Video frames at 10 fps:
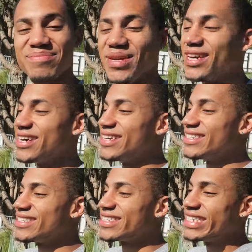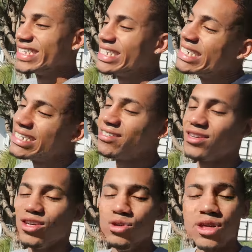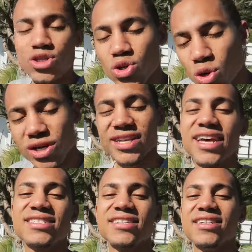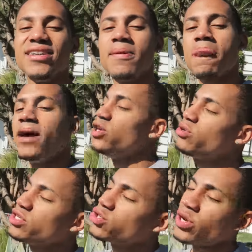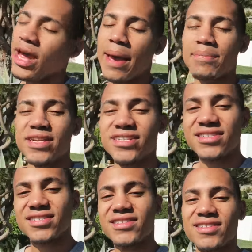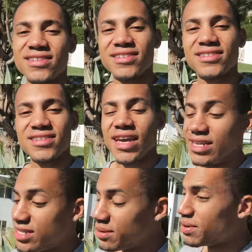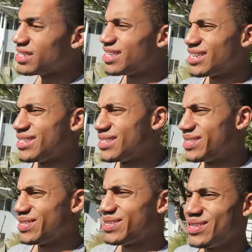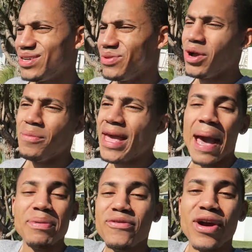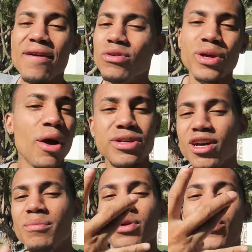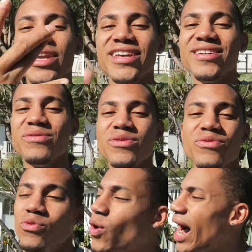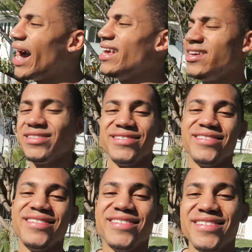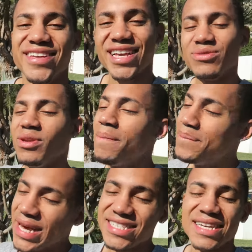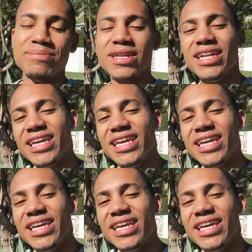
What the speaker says: because you control your destiny. You control your happiness. And Team Mystic, we're gonna be happy forever. We always gonna be winning. Why? Because we the best team in the